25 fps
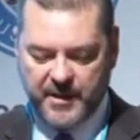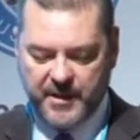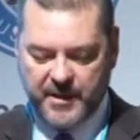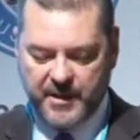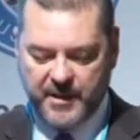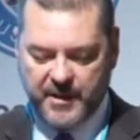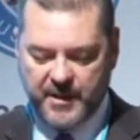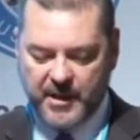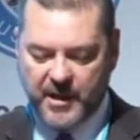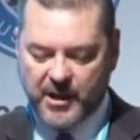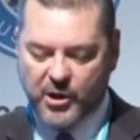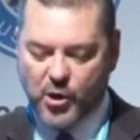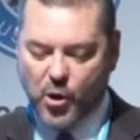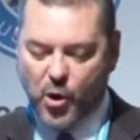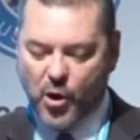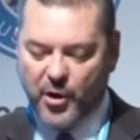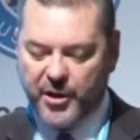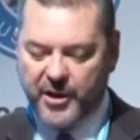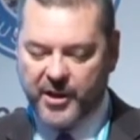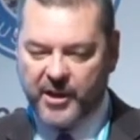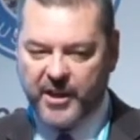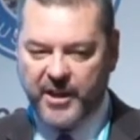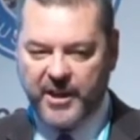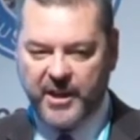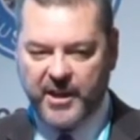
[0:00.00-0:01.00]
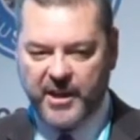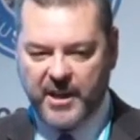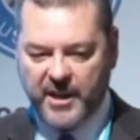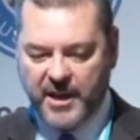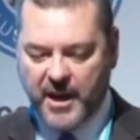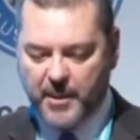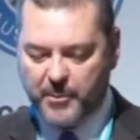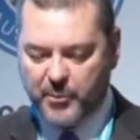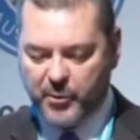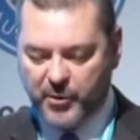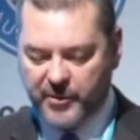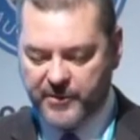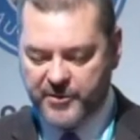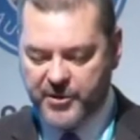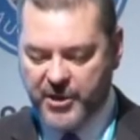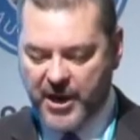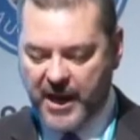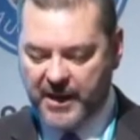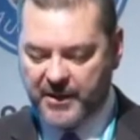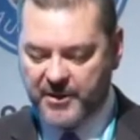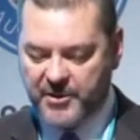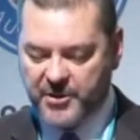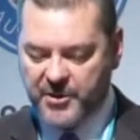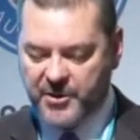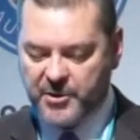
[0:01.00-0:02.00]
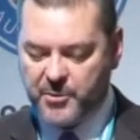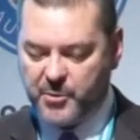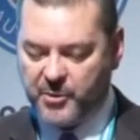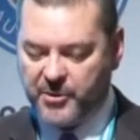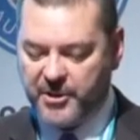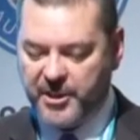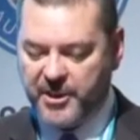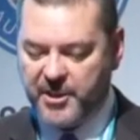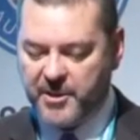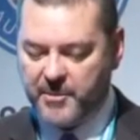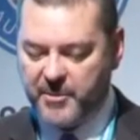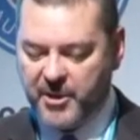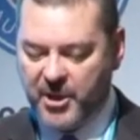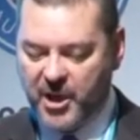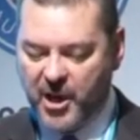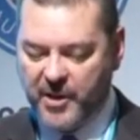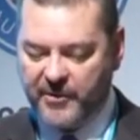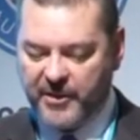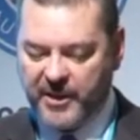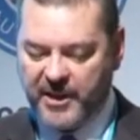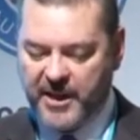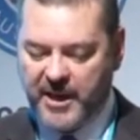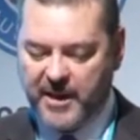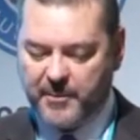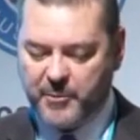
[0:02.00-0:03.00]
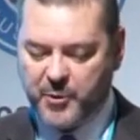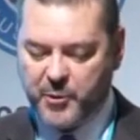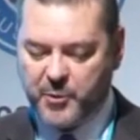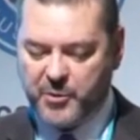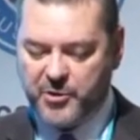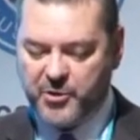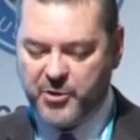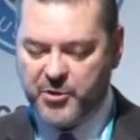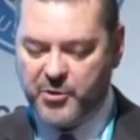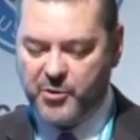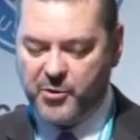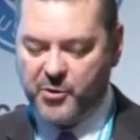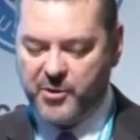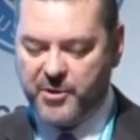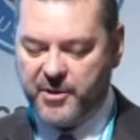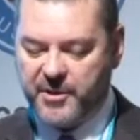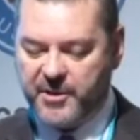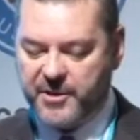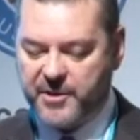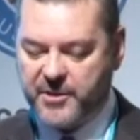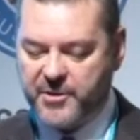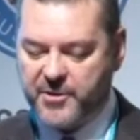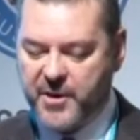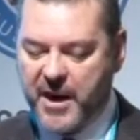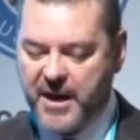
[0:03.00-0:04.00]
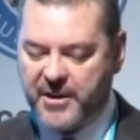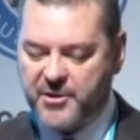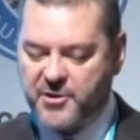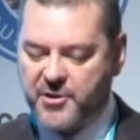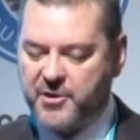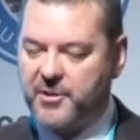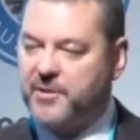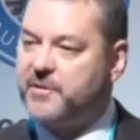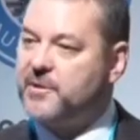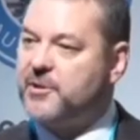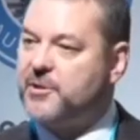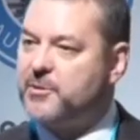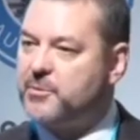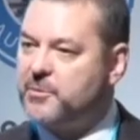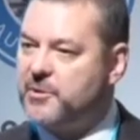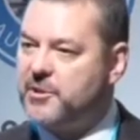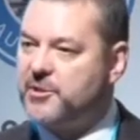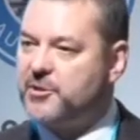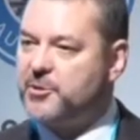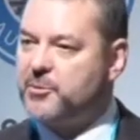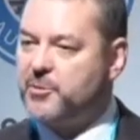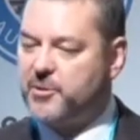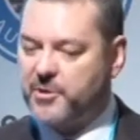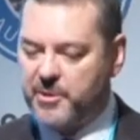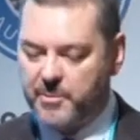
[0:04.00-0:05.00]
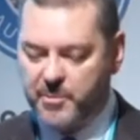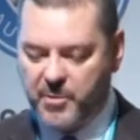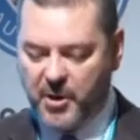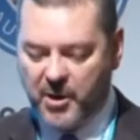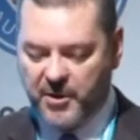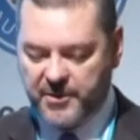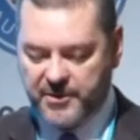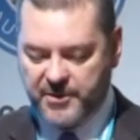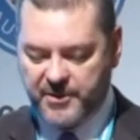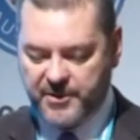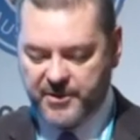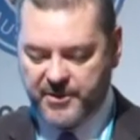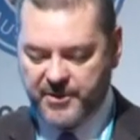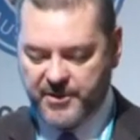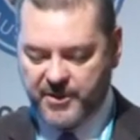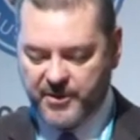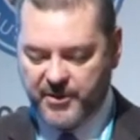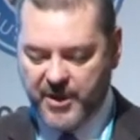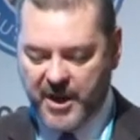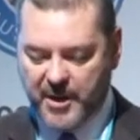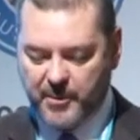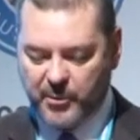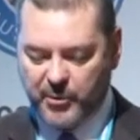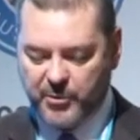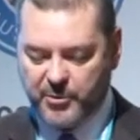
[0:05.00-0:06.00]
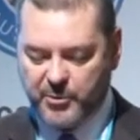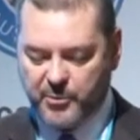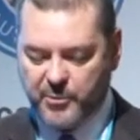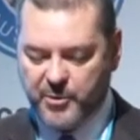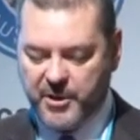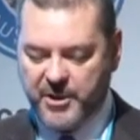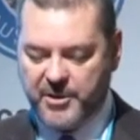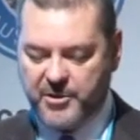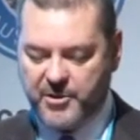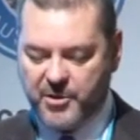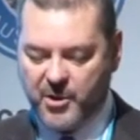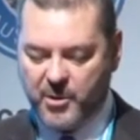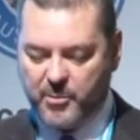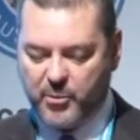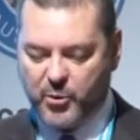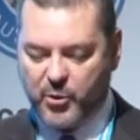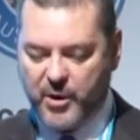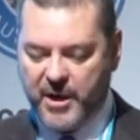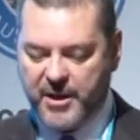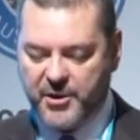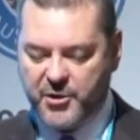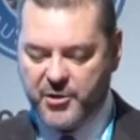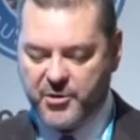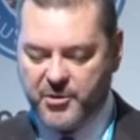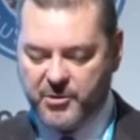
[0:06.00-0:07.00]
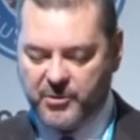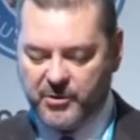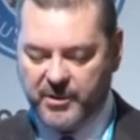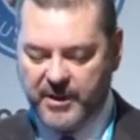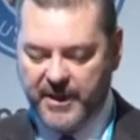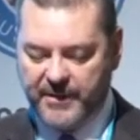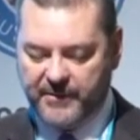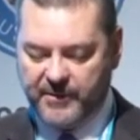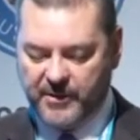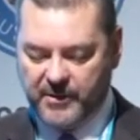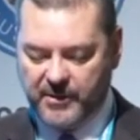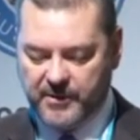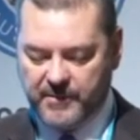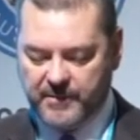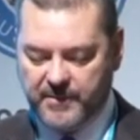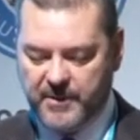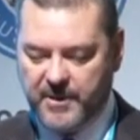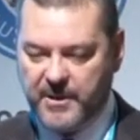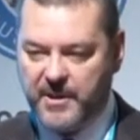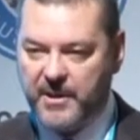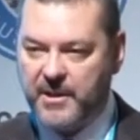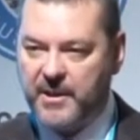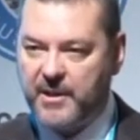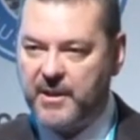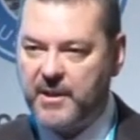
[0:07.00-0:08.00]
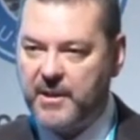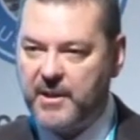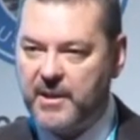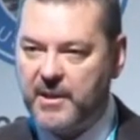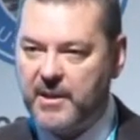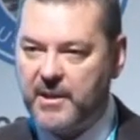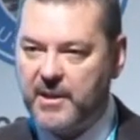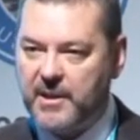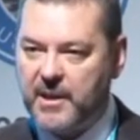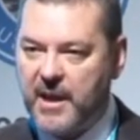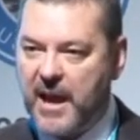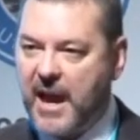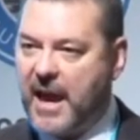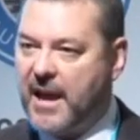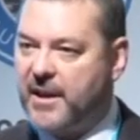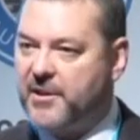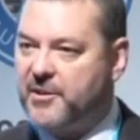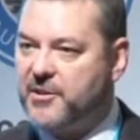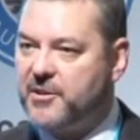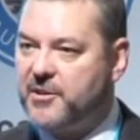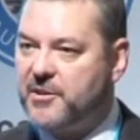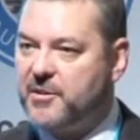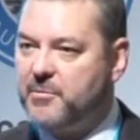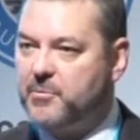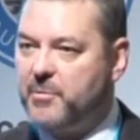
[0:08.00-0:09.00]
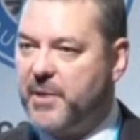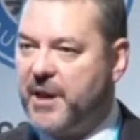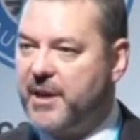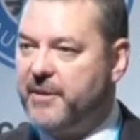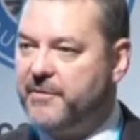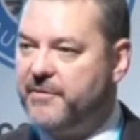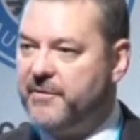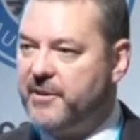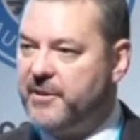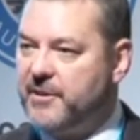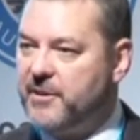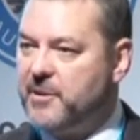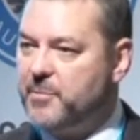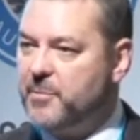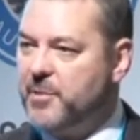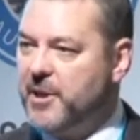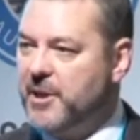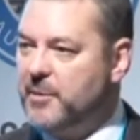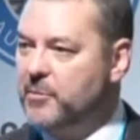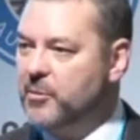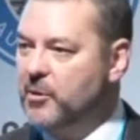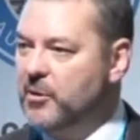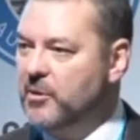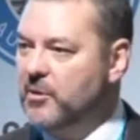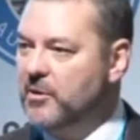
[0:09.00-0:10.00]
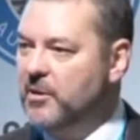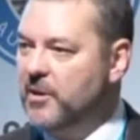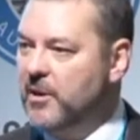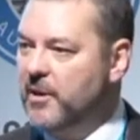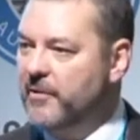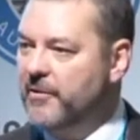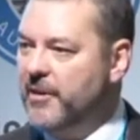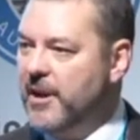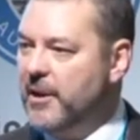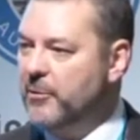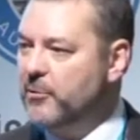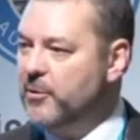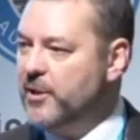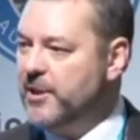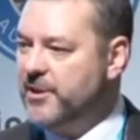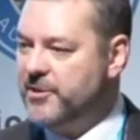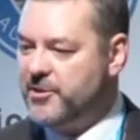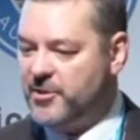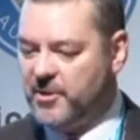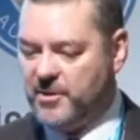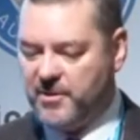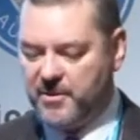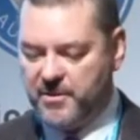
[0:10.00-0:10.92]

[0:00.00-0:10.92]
Accordingly, a number of challenges will need to be overcome to ensure that extraction of its rich deposits are able to reach operational level and benefit the people of that region.